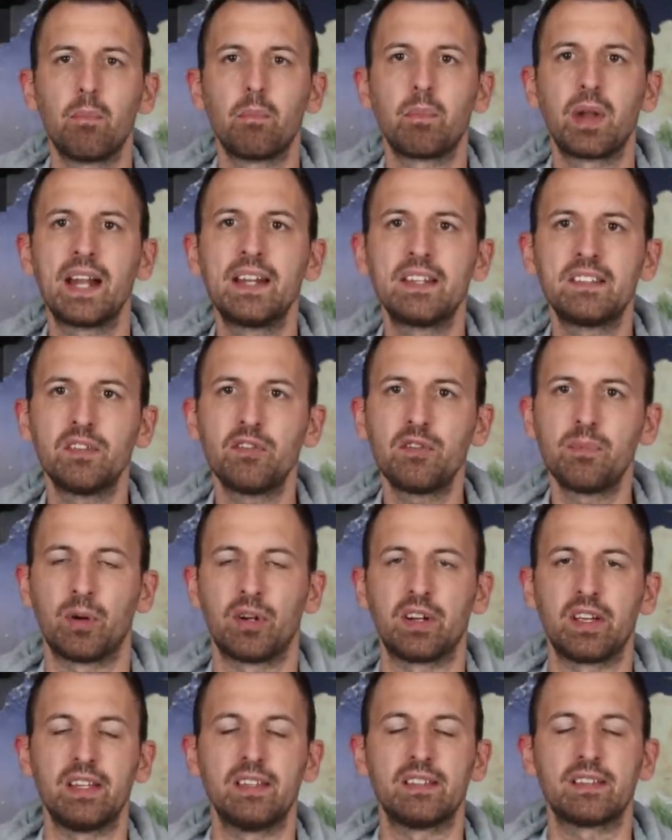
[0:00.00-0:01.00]
Planetary
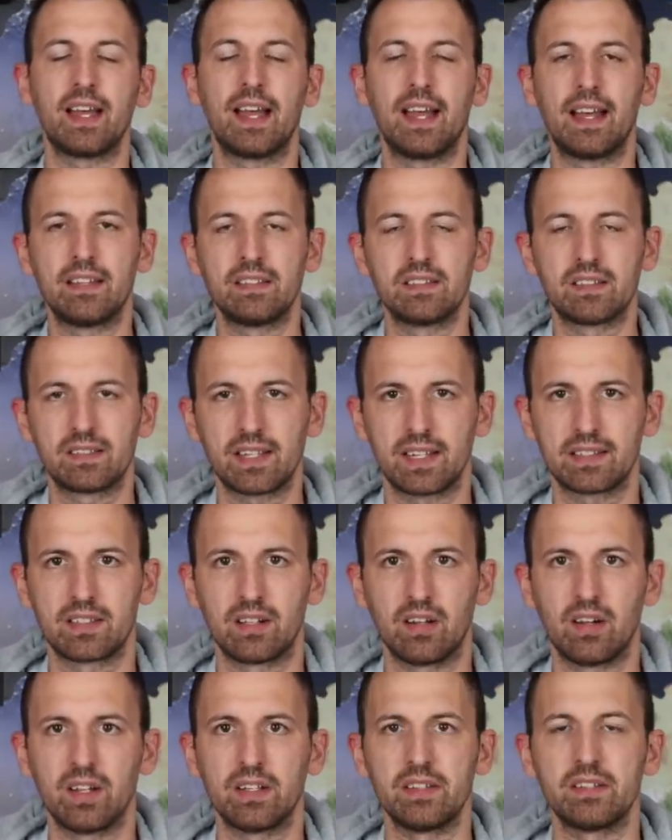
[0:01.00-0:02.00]
bodies and
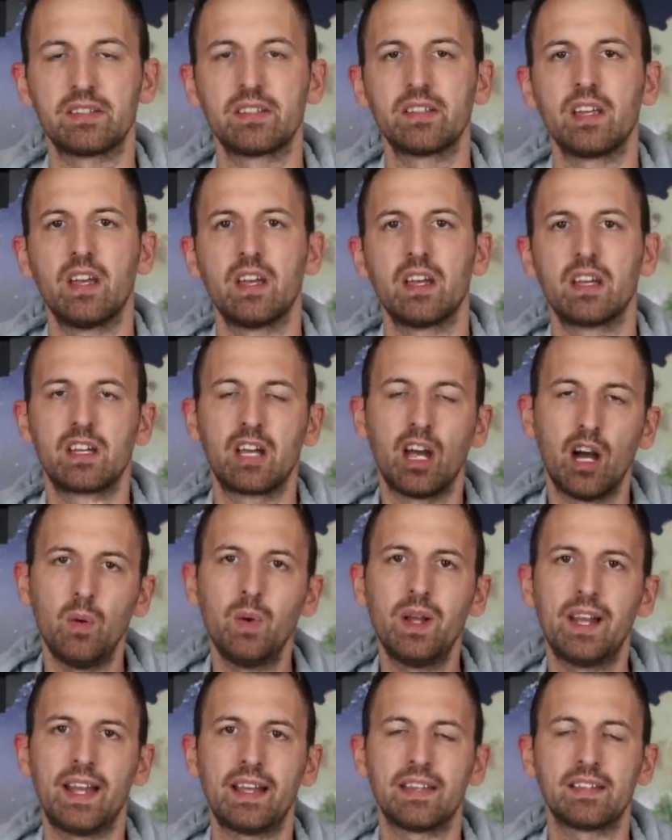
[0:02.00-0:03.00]
satellites
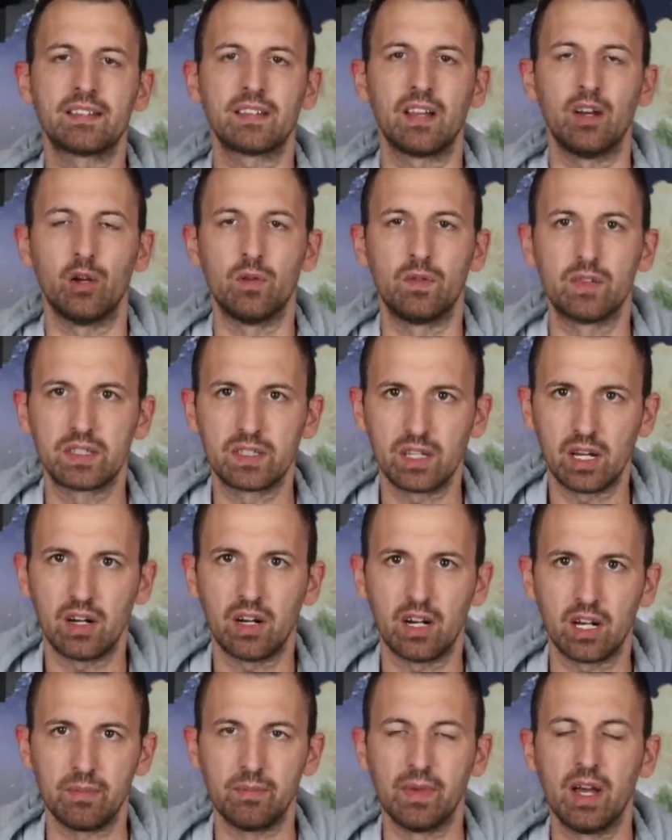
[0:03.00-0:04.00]
coalesce over
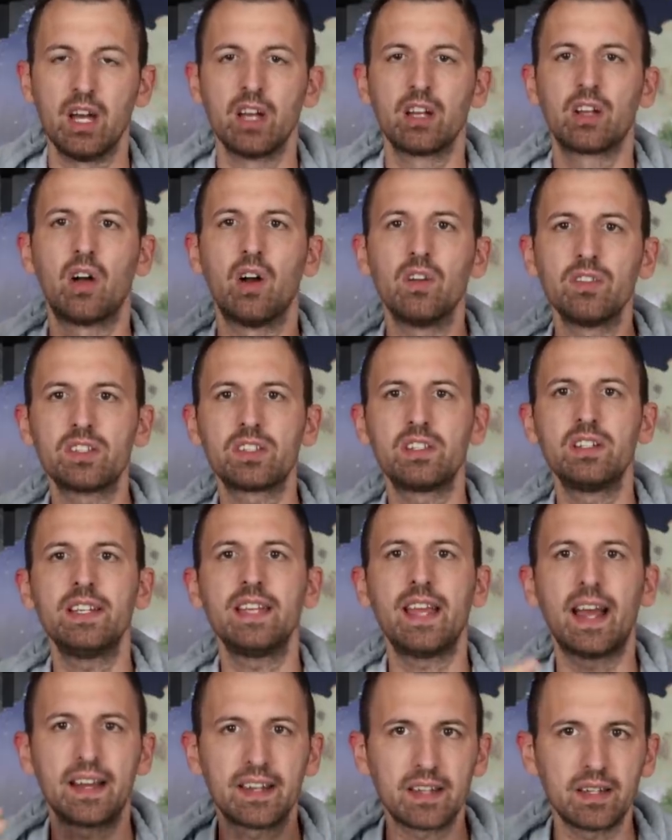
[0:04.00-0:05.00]
time,
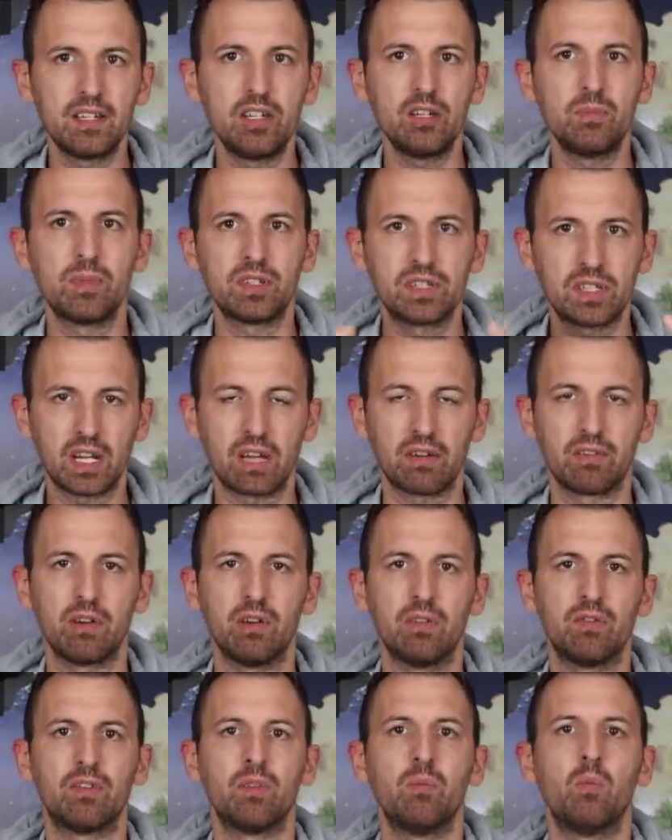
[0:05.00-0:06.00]
constantly adding new
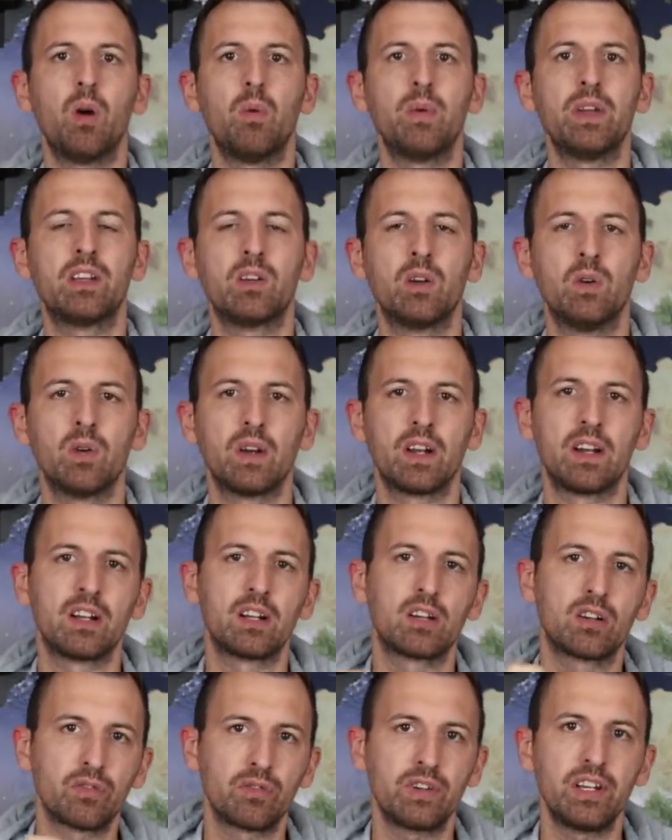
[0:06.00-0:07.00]
material from what we call an
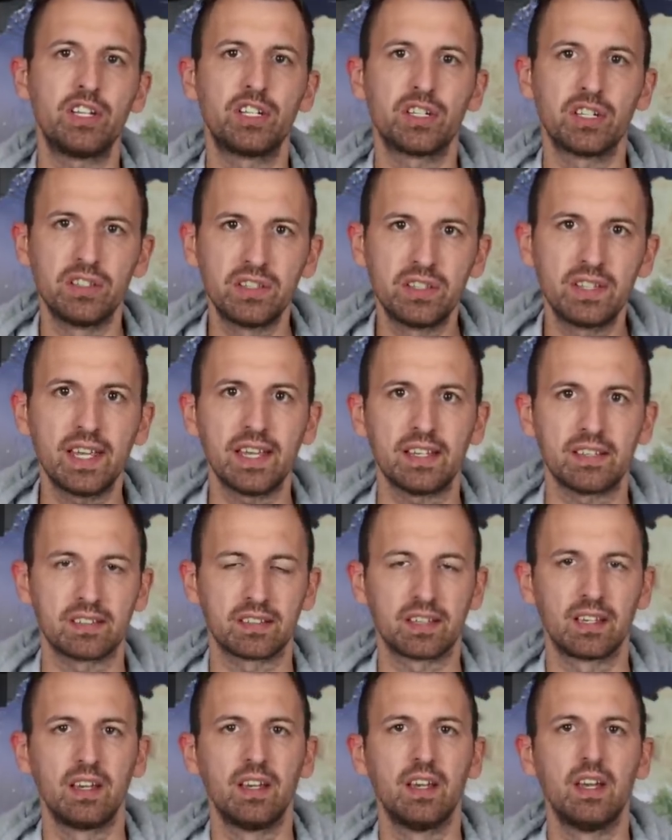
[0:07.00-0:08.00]
accretion
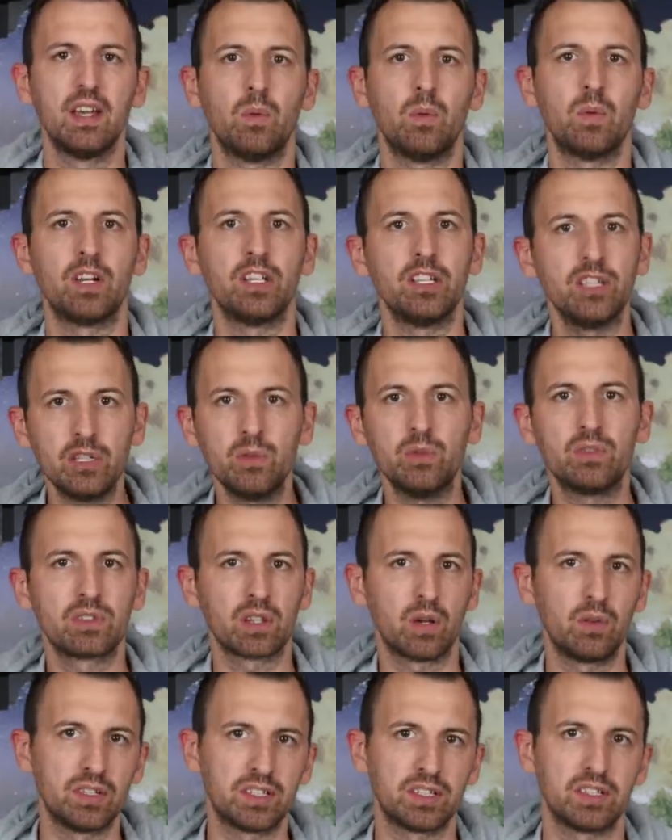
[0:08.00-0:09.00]
disk when a new
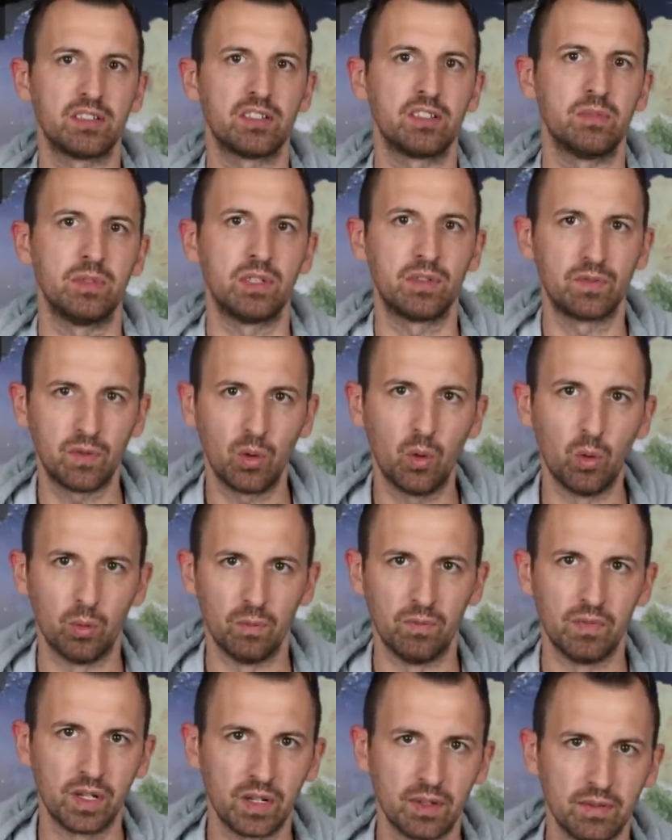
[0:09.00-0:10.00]
solar system is
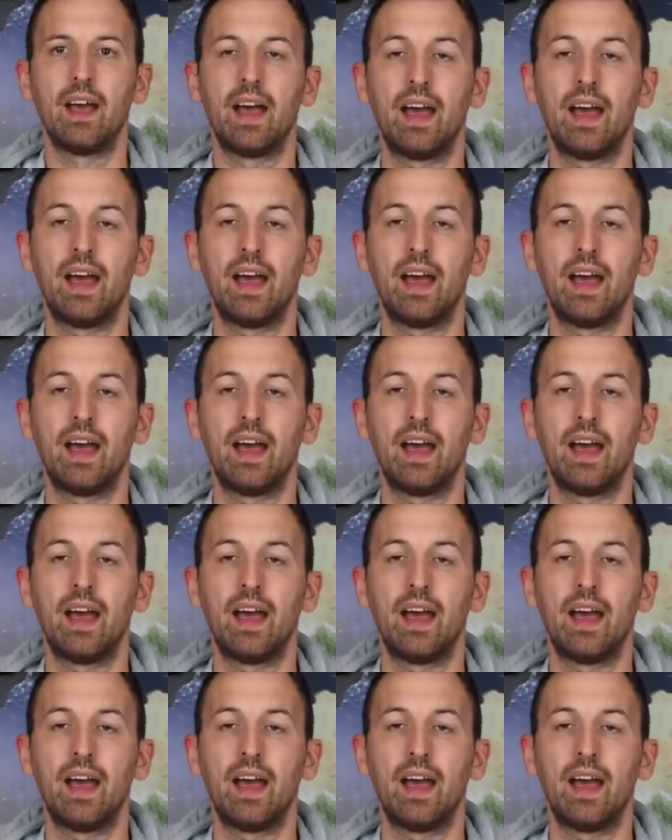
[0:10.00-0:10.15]
formed.